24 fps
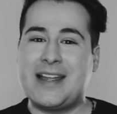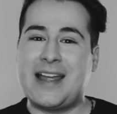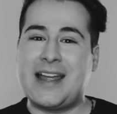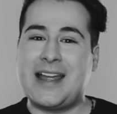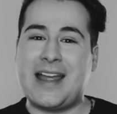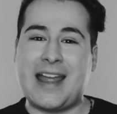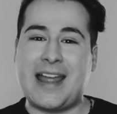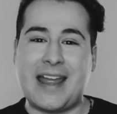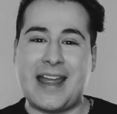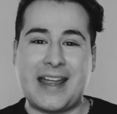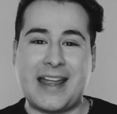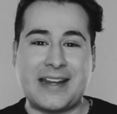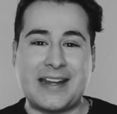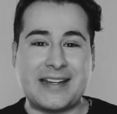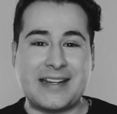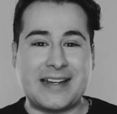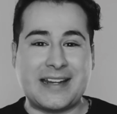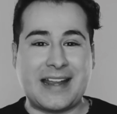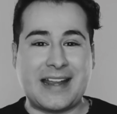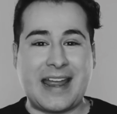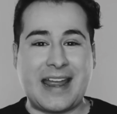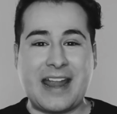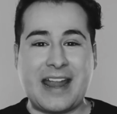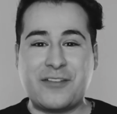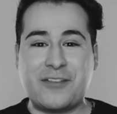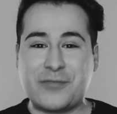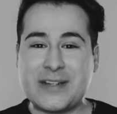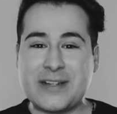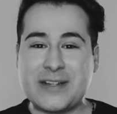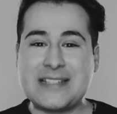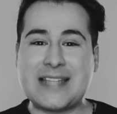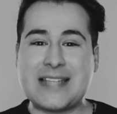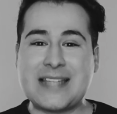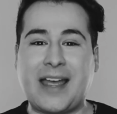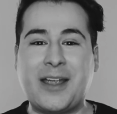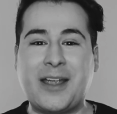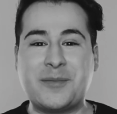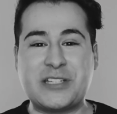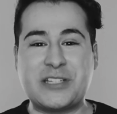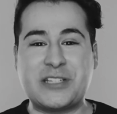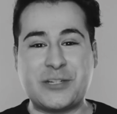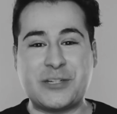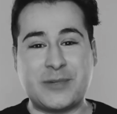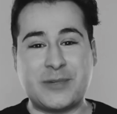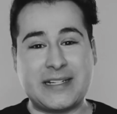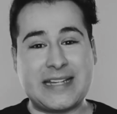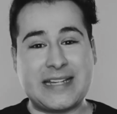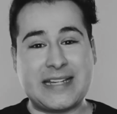And every time
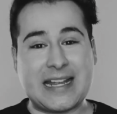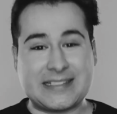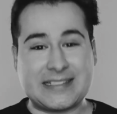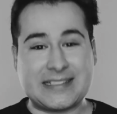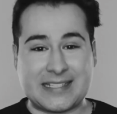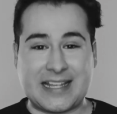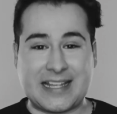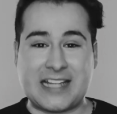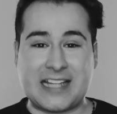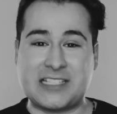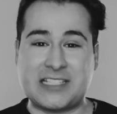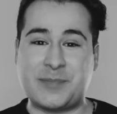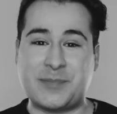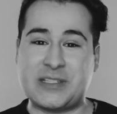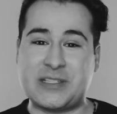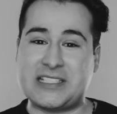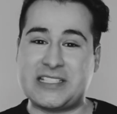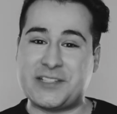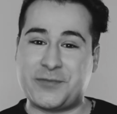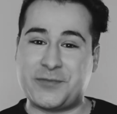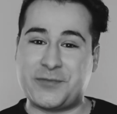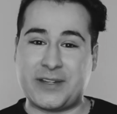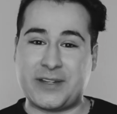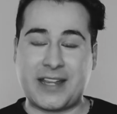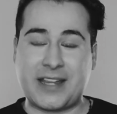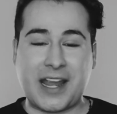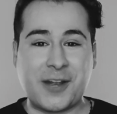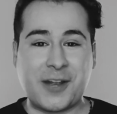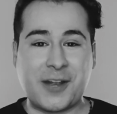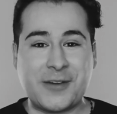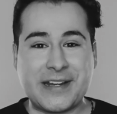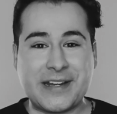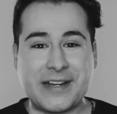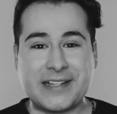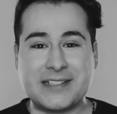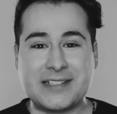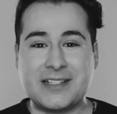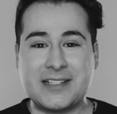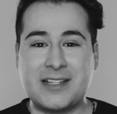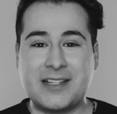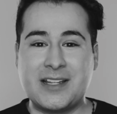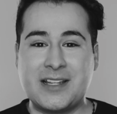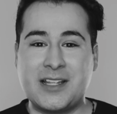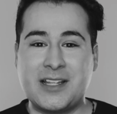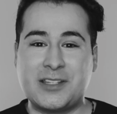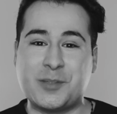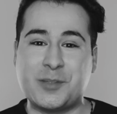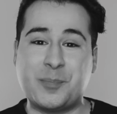she would get to that specific area,
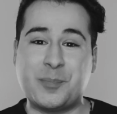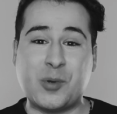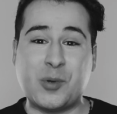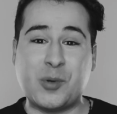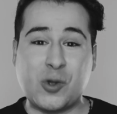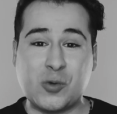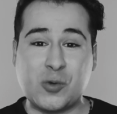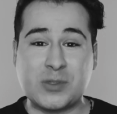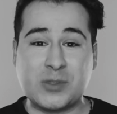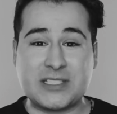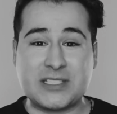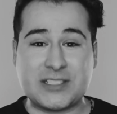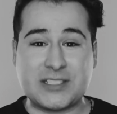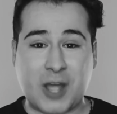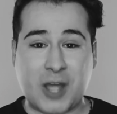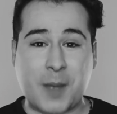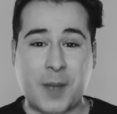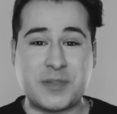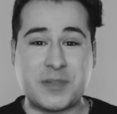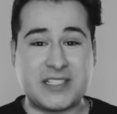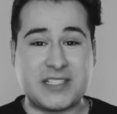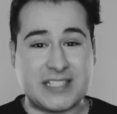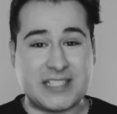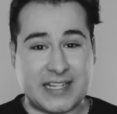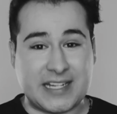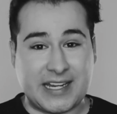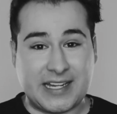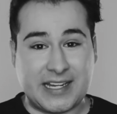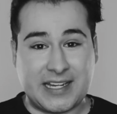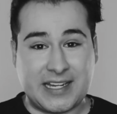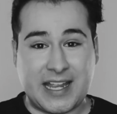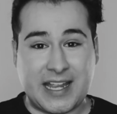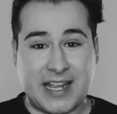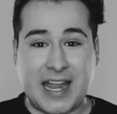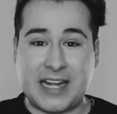the bowl would stop singing.